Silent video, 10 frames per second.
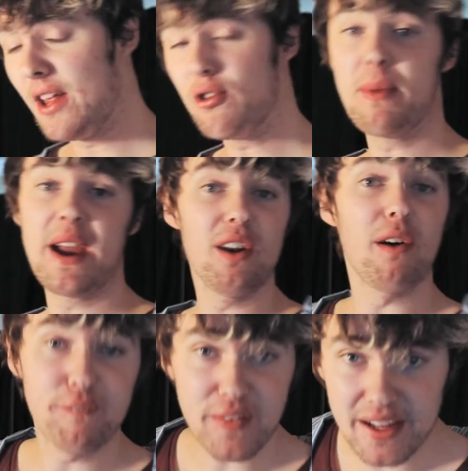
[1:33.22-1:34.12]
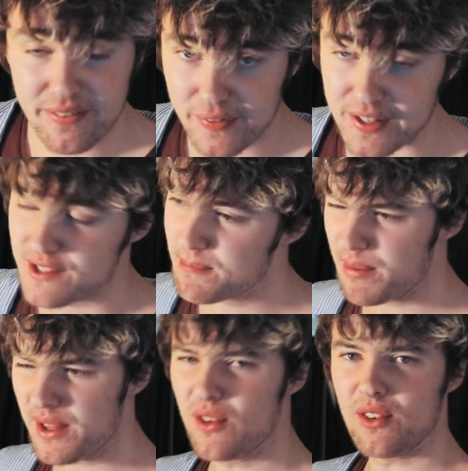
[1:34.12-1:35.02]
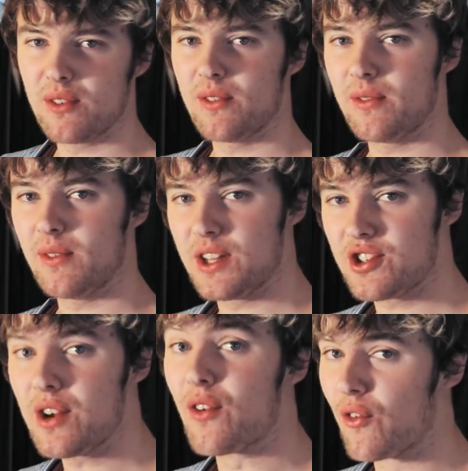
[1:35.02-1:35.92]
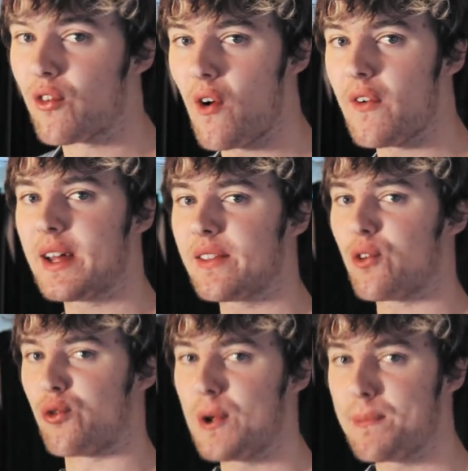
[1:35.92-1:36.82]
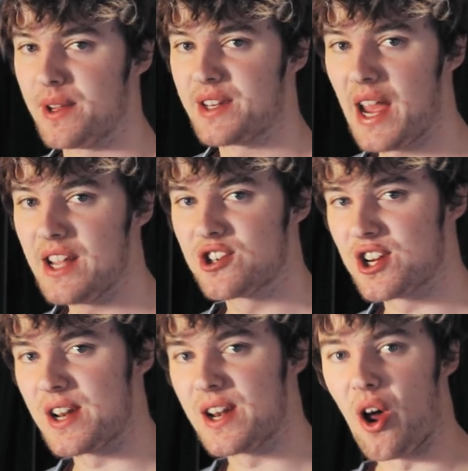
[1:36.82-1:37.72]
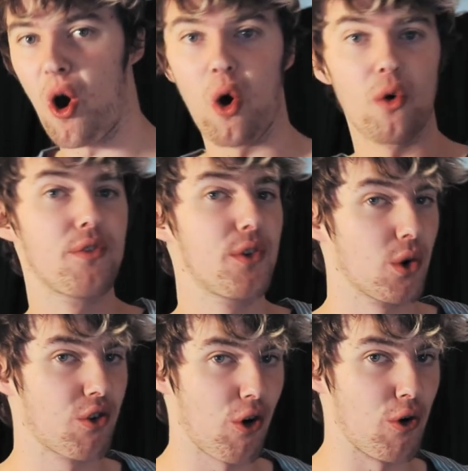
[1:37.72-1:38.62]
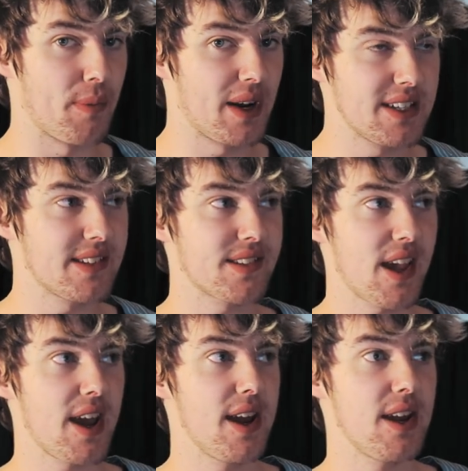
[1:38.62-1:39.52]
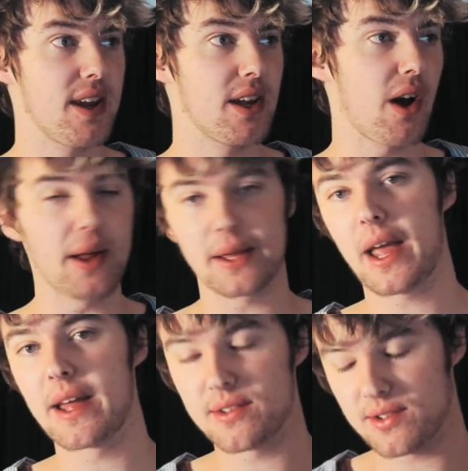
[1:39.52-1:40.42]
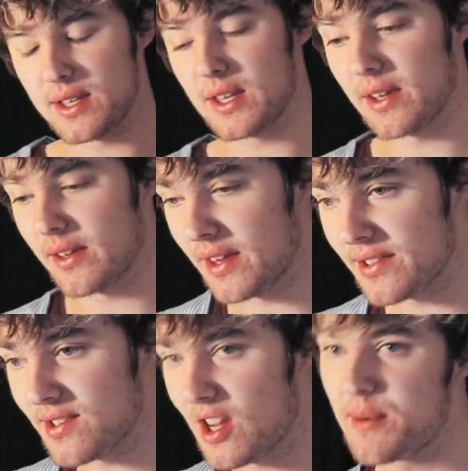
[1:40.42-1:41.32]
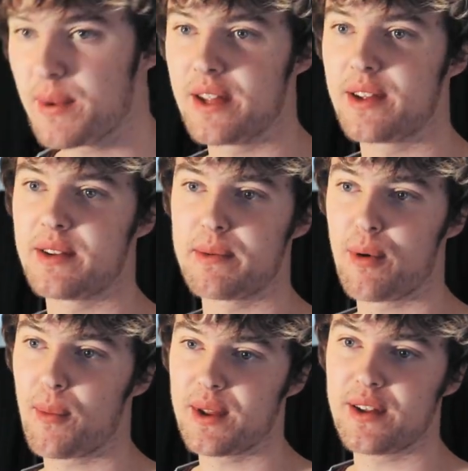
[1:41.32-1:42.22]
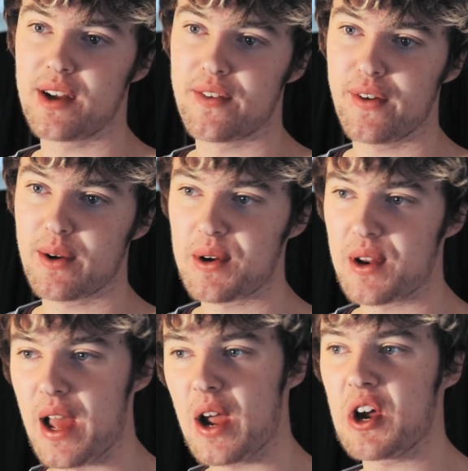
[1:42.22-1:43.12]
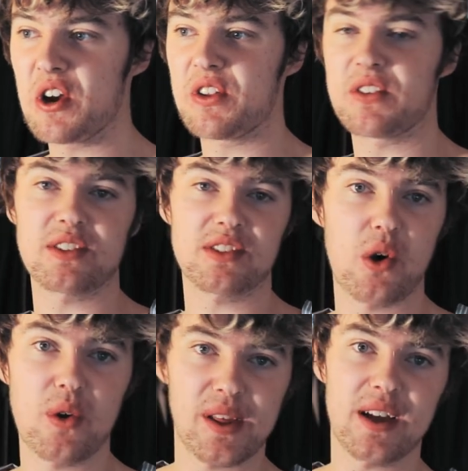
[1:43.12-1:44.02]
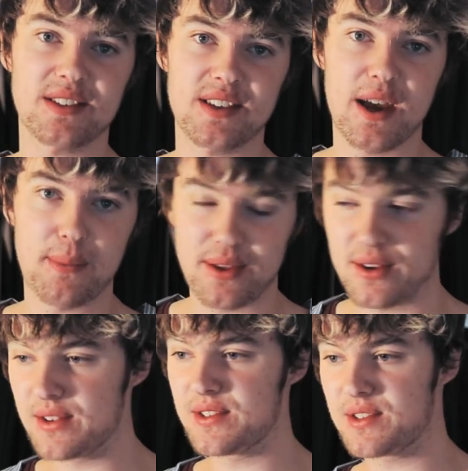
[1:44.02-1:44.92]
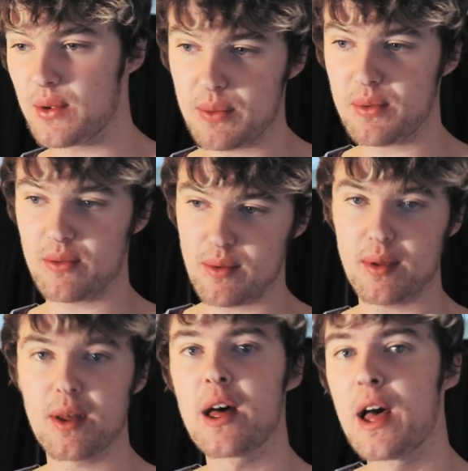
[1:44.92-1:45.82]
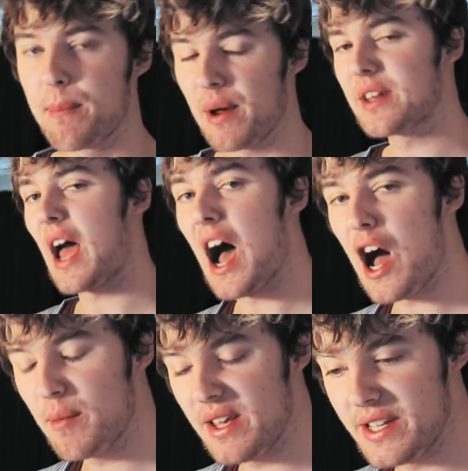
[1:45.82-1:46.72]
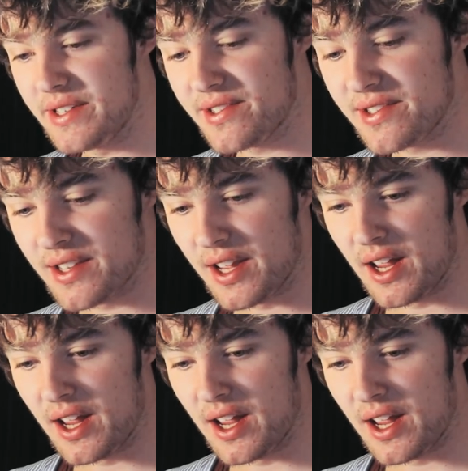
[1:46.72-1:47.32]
And you may not think this, but you're legit ruining the reputation of your group. Let's say, okay, this is gonna be probably a thing where you're like, oh, you're just calling us out because, but armies,